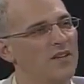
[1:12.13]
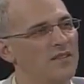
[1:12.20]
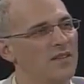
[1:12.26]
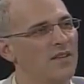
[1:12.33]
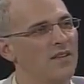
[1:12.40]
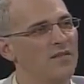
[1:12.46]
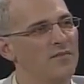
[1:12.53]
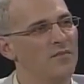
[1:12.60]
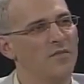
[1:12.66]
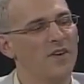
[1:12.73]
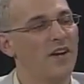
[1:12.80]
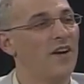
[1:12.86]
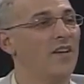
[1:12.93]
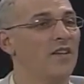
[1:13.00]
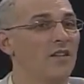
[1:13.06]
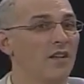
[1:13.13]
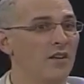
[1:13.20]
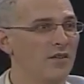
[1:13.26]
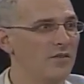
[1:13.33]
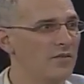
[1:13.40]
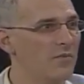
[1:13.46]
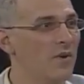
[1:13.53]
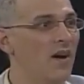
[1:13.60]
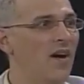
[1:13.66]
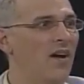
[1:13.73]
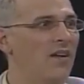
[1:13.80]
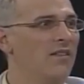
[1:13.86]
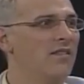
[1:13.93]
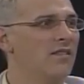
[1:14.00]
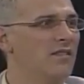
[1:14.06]
Because I know very close
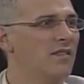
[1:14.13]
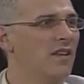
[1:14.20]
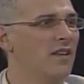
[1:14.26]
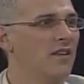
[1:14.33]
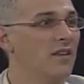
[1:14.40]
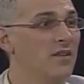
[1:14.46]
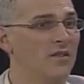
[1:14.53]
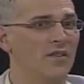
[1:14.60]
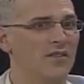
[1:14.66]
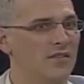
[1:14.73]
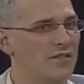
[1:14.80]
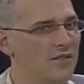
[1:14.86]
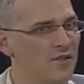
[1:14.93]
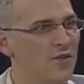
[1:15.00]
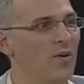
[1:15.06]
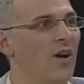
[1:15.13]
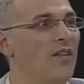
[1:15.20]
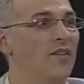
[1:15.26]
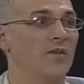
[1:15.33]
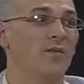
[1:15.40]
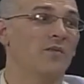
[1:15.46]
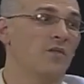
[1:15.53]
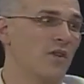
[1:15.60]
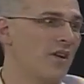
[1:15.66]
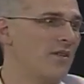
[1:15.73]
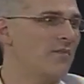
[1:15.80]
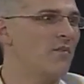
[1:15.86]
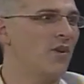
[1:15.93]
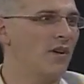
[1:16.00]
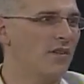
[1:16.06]
by to De Leon, yeah. there's two other
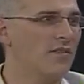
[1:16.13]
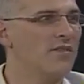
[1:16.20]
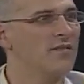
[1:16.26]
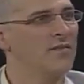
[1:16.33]
great parks.